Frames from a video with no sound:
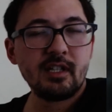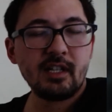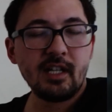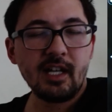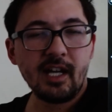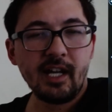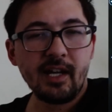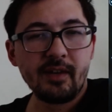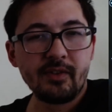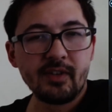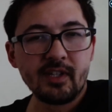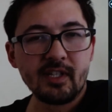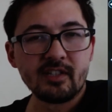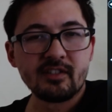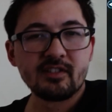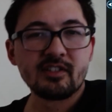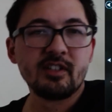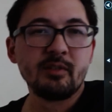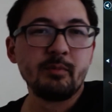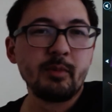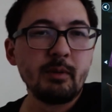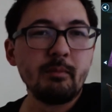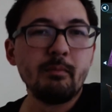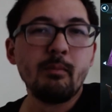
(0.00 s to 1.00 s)
I think it's going
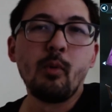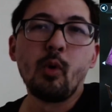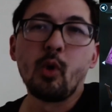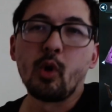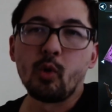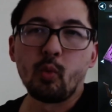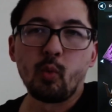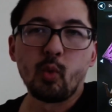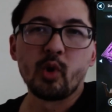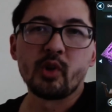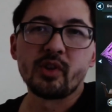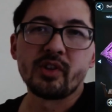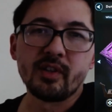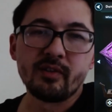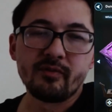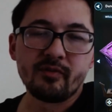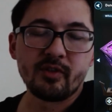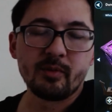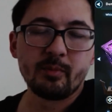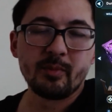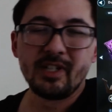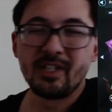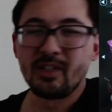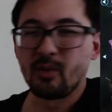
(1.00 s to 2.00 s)
to be more worth it for
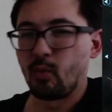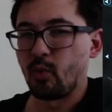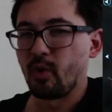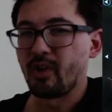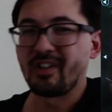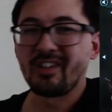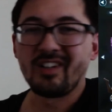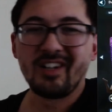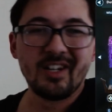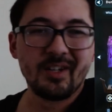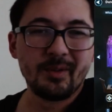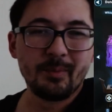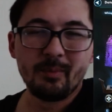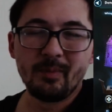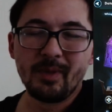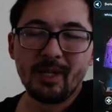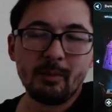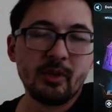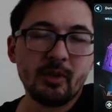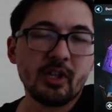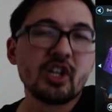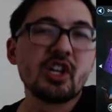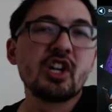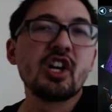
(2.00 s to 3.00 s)
me to work on
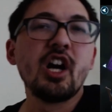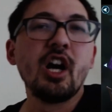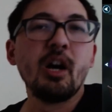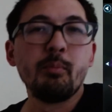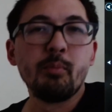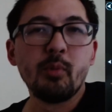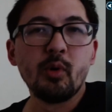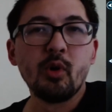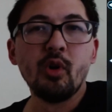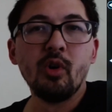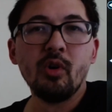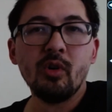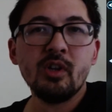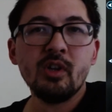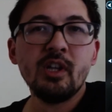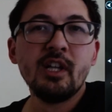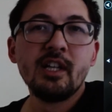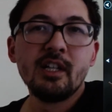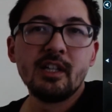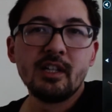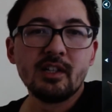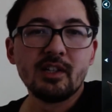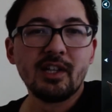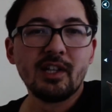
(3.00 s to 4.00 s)
maybe a couple
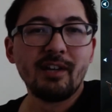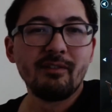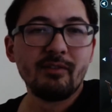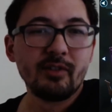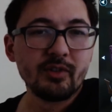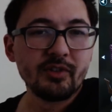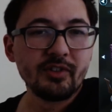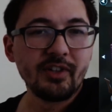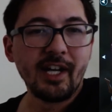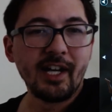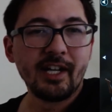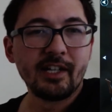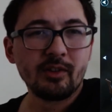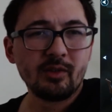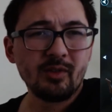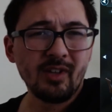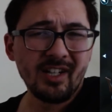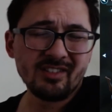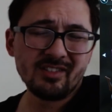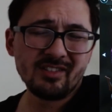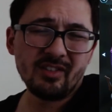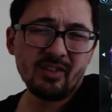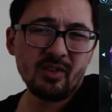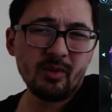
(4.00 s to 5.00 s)
level 9
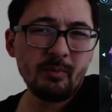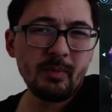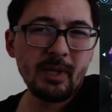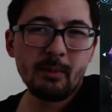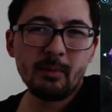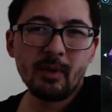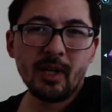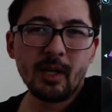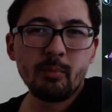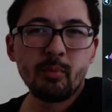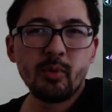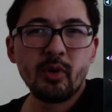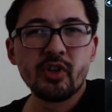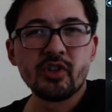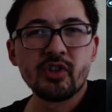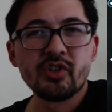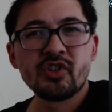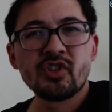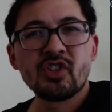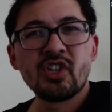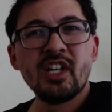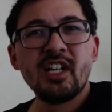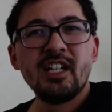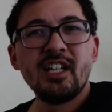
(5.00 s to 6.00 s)
Crons, although maybe I
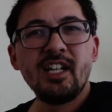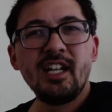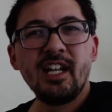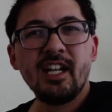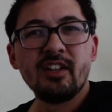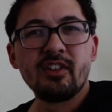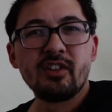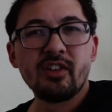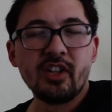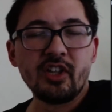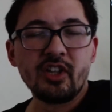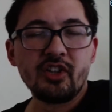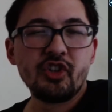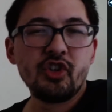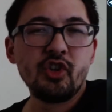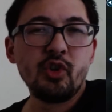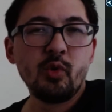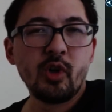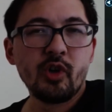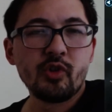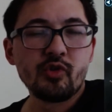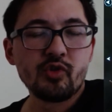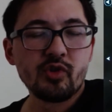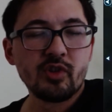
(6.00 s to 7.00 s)
push into the
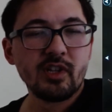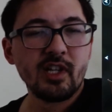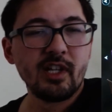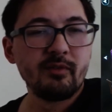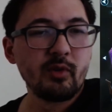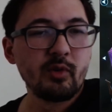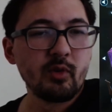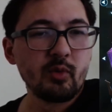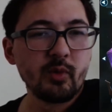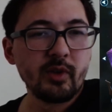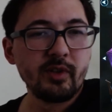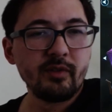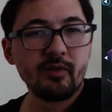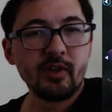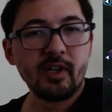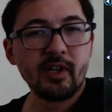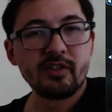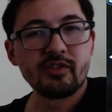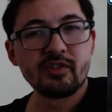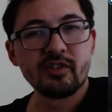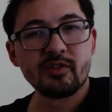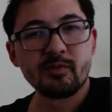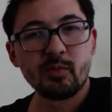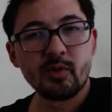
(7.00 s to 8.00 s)
200 level
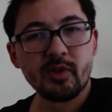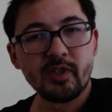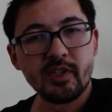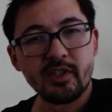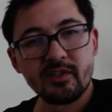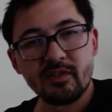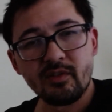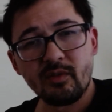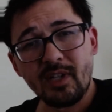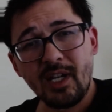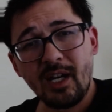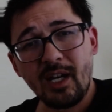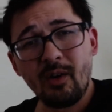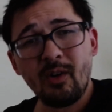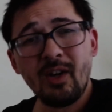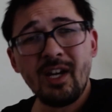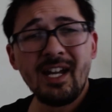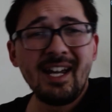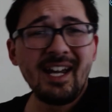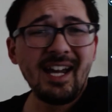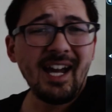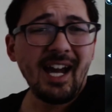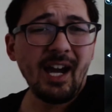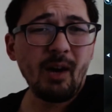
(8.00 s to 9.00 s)
refreshes pretty soon. Now,
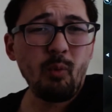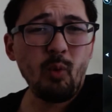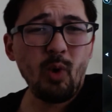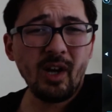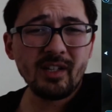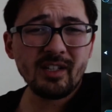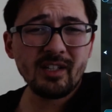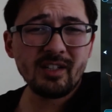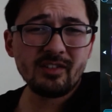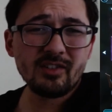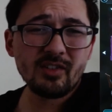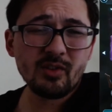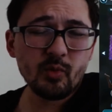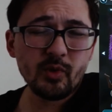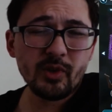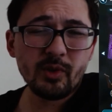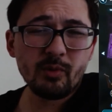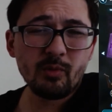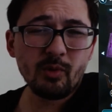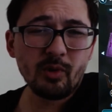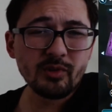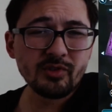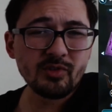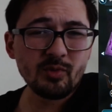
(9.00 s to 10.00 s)
I wanted to
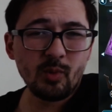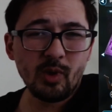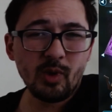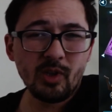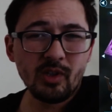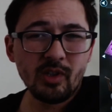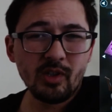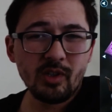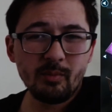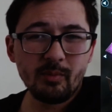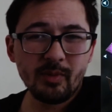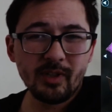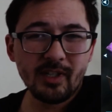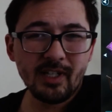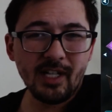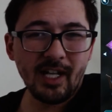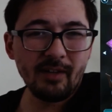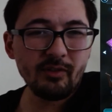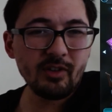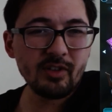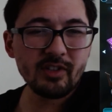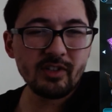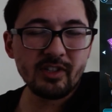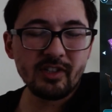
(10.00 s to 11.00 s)
reroll Swallow, but I've
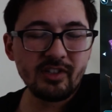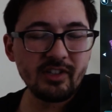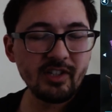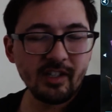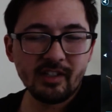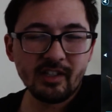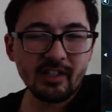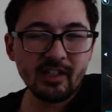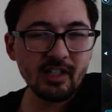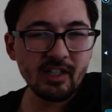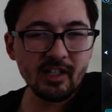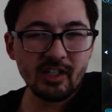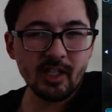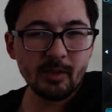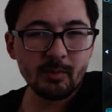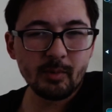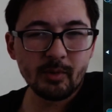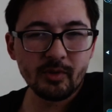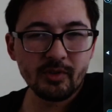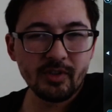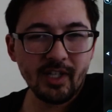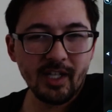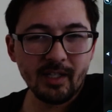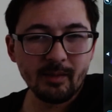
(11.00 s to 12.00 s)
already done it a couple
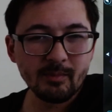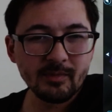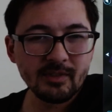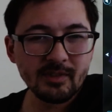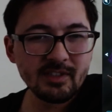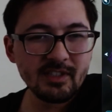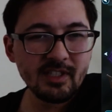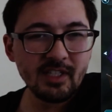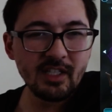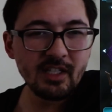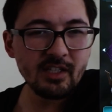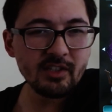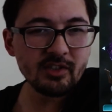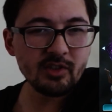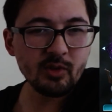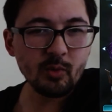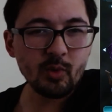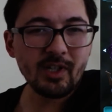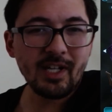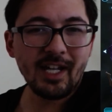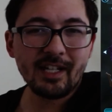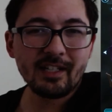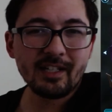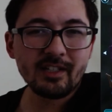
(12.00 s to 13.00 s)
times, so we're
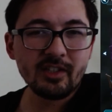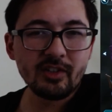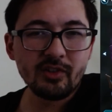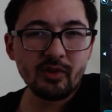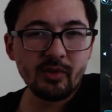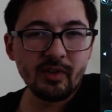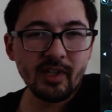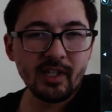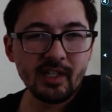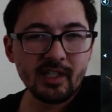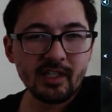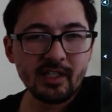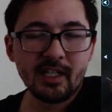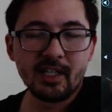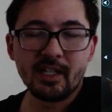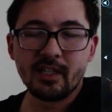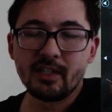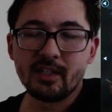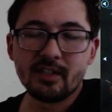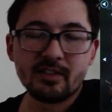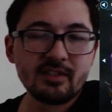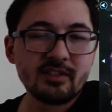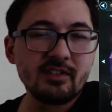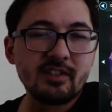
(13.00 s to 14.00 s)
not going to do that again.
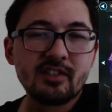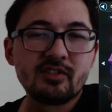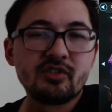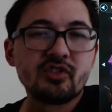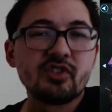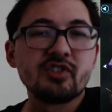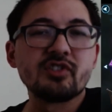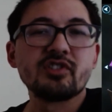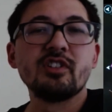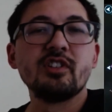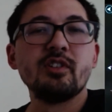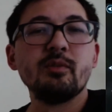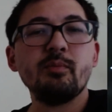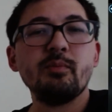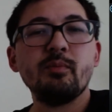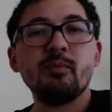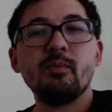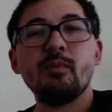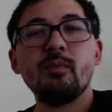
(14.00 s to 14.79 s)
It's just going to